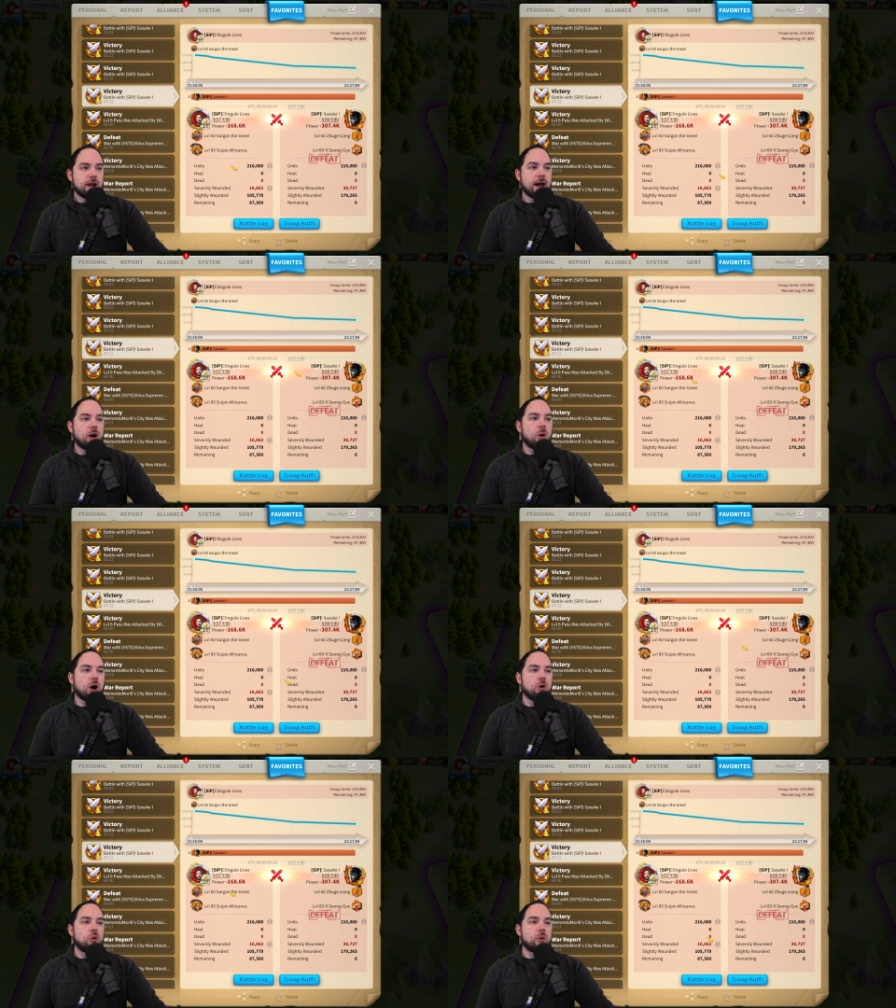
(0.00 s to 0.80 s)
Now,
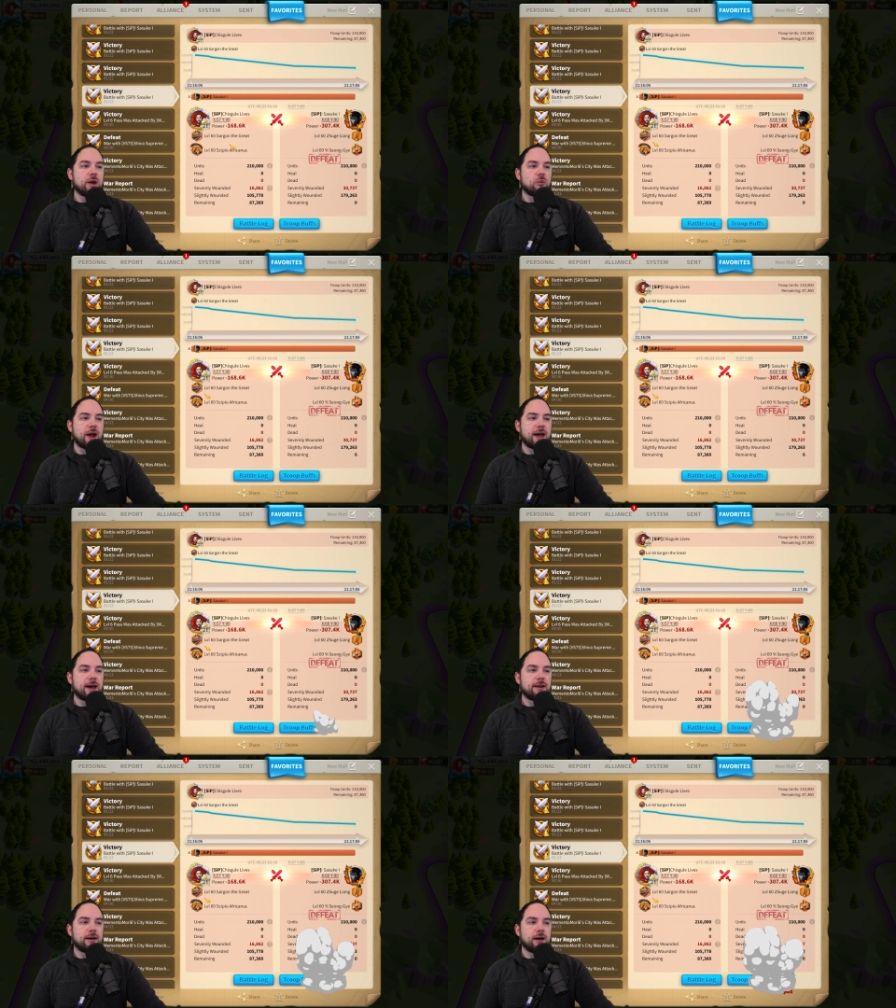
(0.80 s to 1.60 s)
we
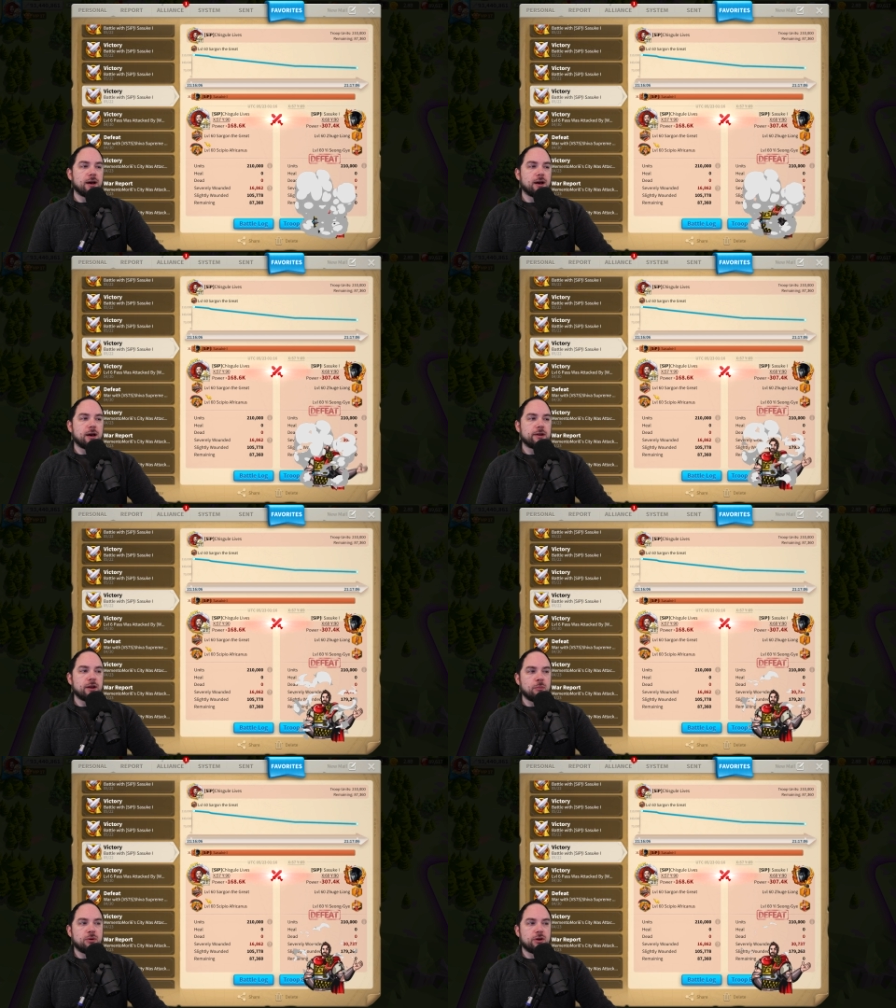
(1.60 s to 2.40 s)
ran a
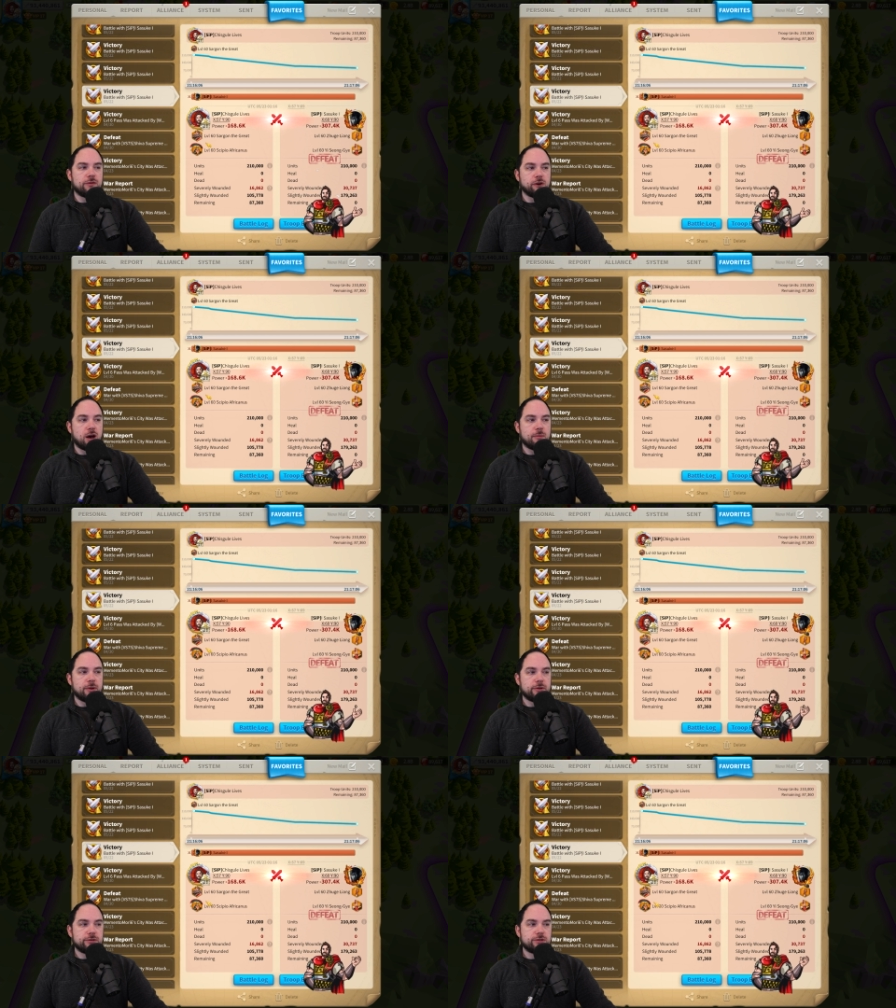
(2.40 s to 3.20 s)
number of
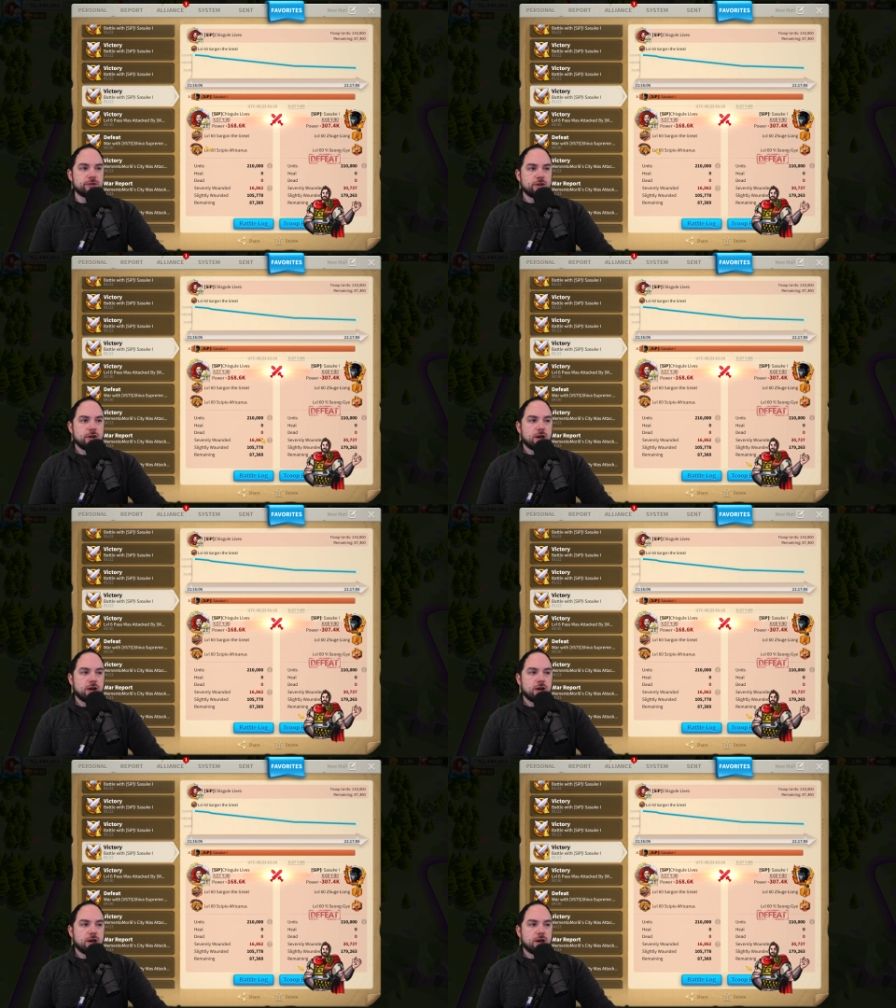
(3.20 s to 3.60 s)
combos.